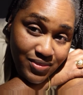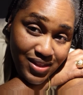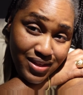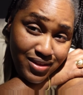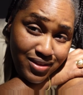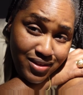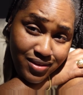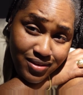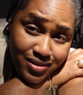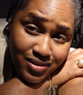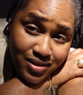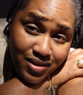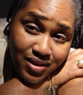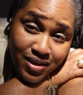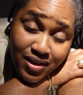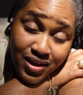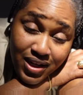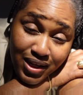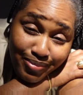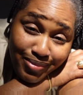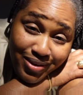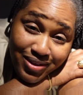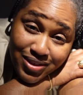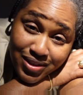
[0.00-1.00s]
yeah,
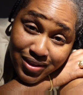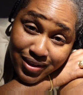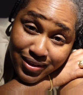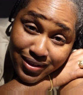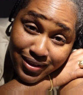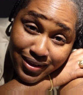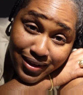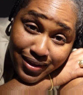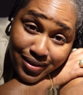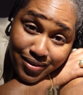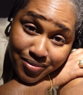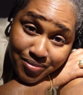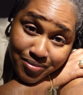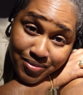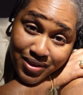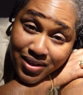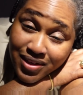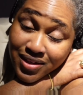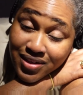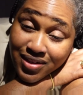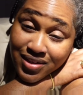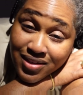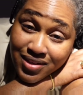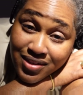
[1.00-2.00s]
I'm about to take a nap
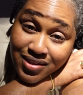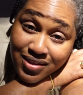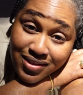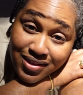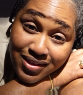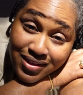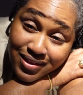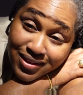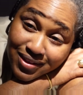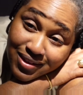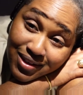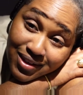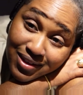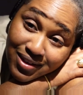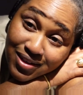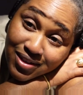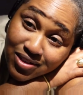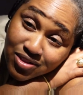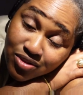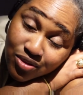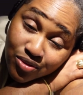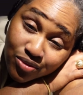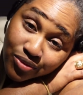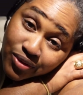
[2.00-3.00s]
and get
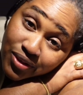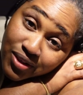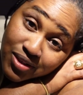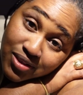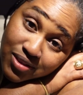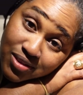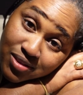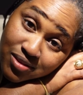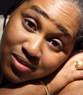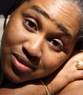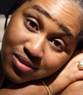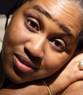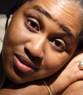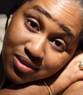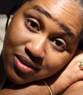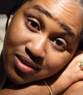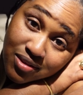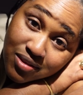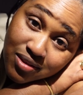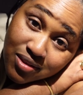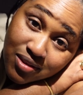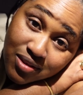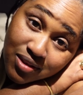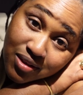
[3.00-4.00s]
some rest
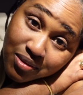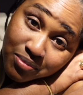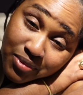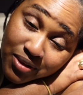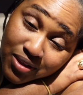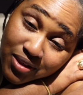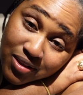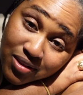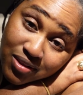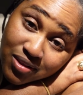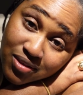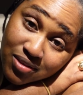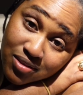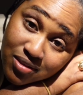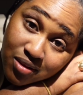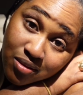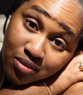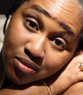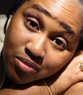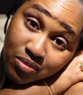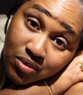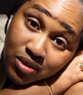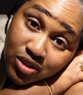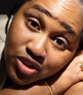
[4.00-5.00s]
because
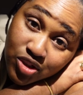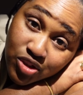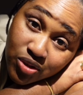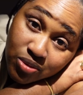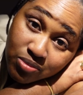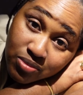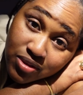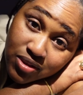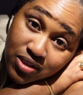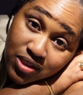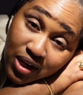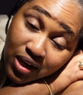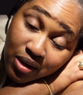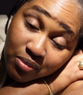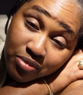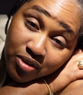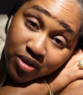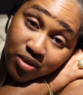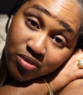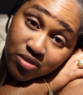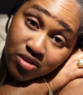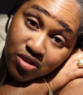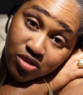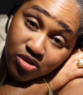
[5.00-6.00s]
I'm extremely tired. Been
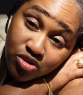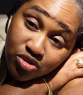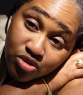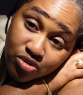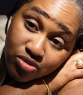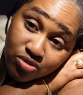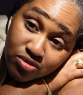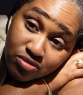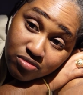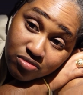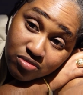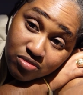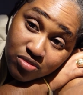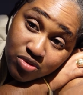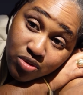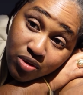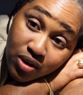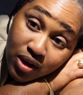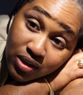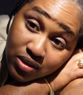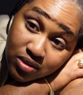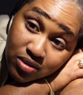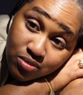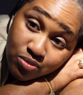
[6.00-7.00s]
up since two two
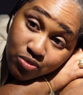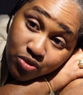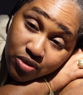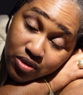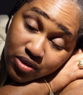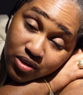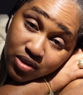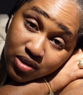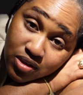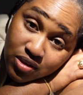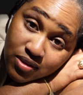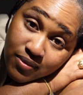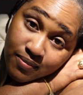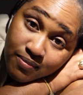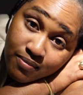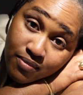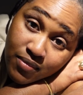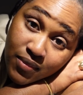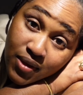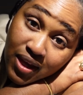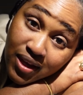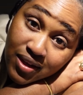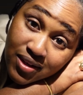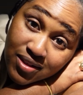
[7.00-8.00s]
o'clock this morning,
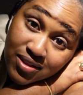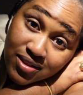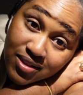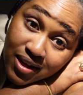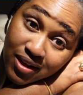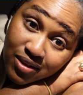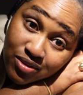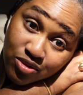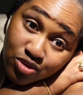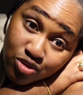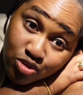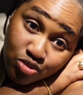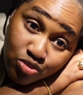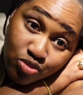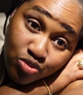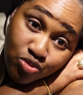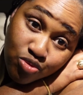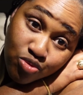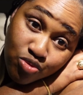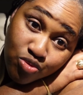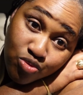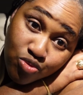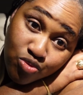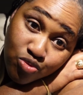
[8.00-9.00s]
and it's now
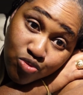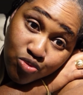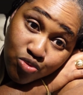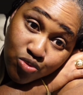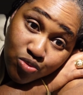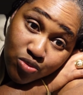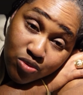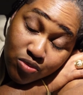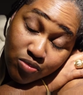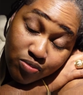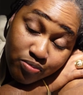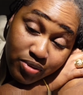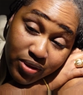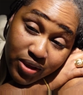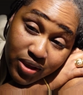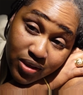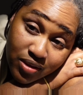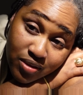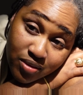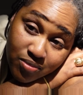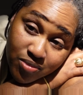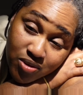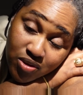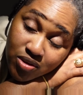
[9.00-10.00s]
two p
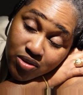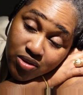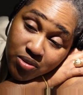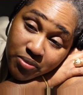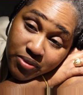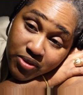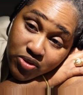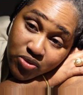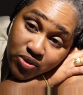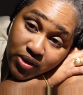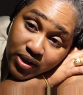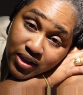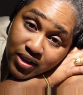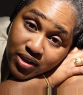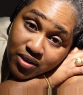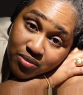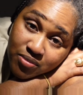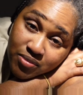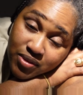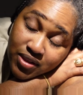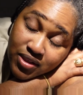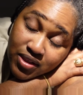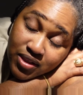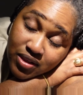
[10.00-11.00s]
m So I was over at two a
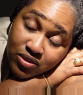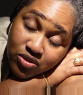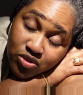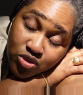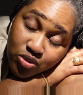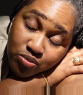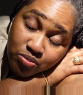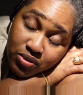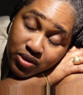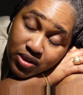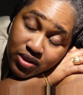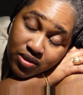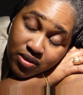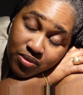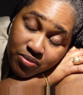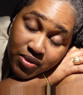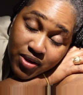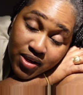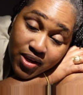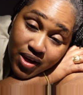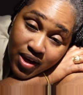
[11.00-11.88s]
m and now it's two p m